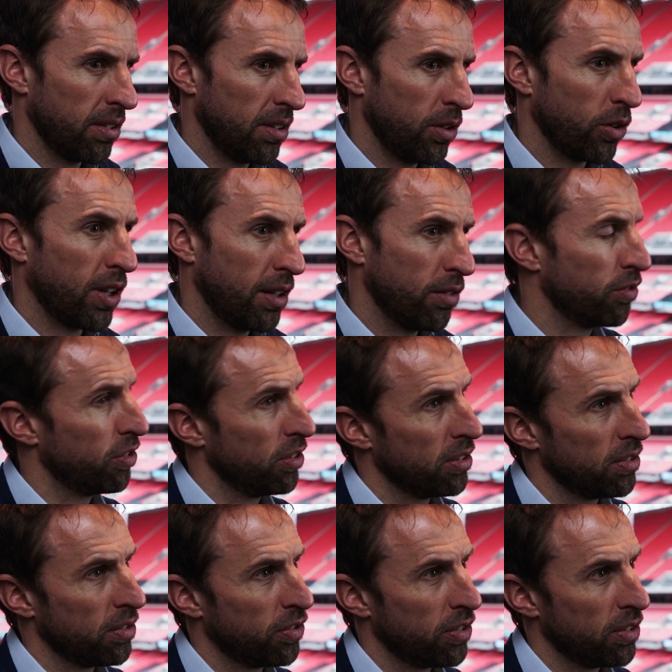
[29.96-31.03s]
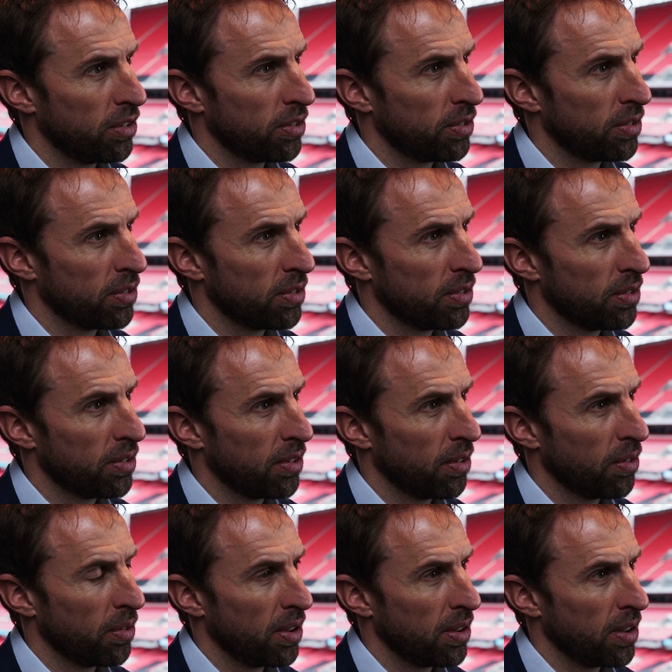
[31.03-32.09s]
looking for
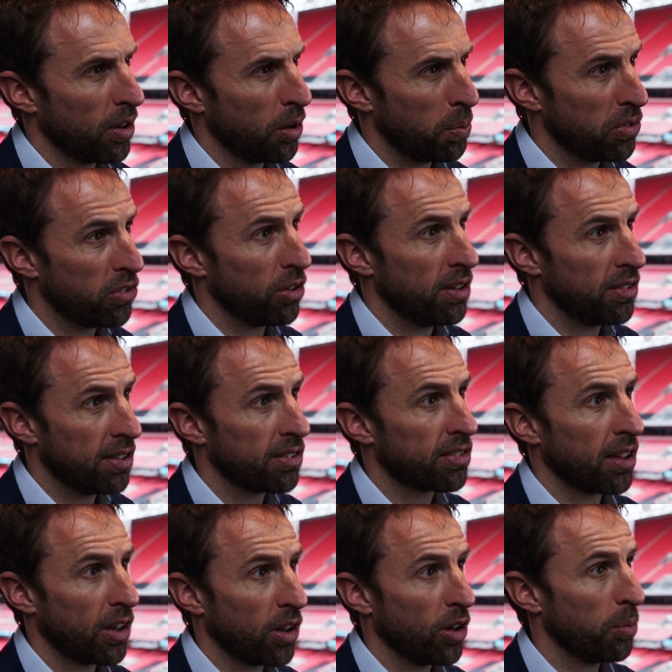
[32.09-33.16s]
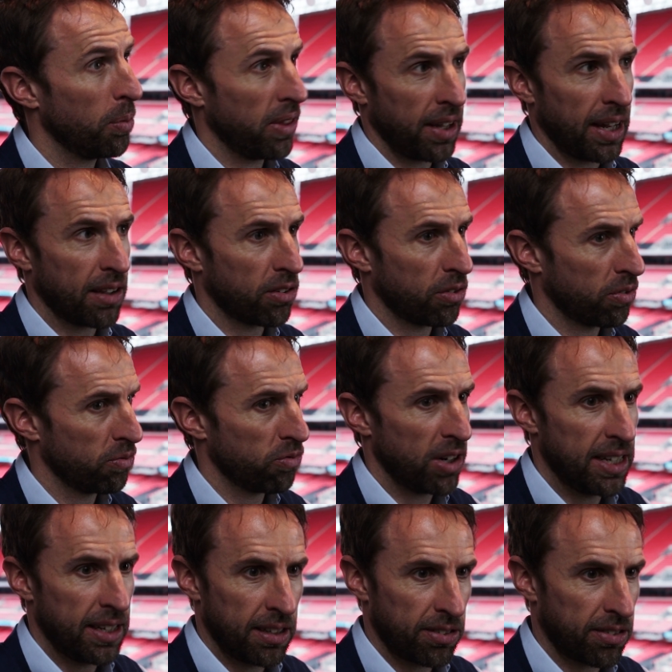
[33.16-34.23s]
opportunities to learn, whether that's
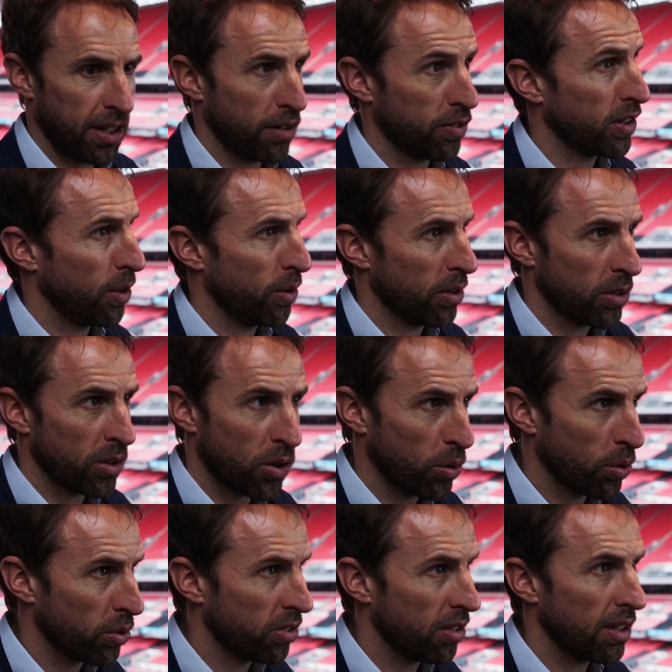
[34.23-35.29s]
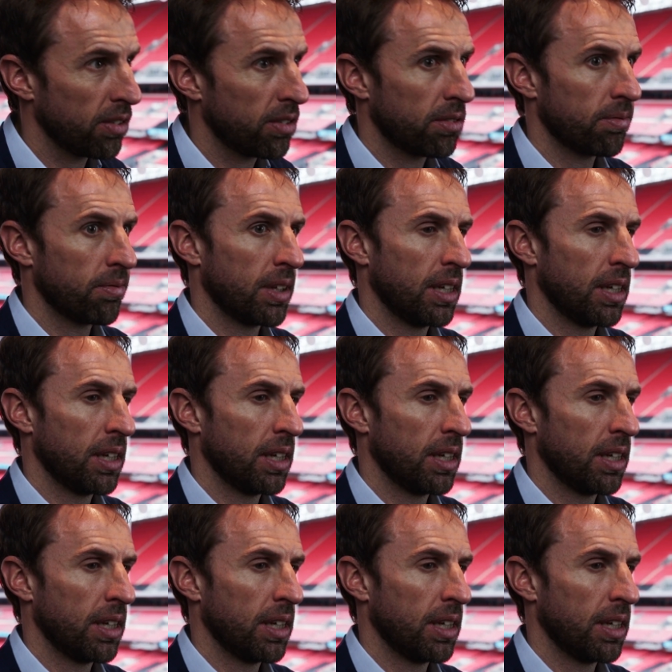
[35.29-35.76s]
reading stuff, going on courses,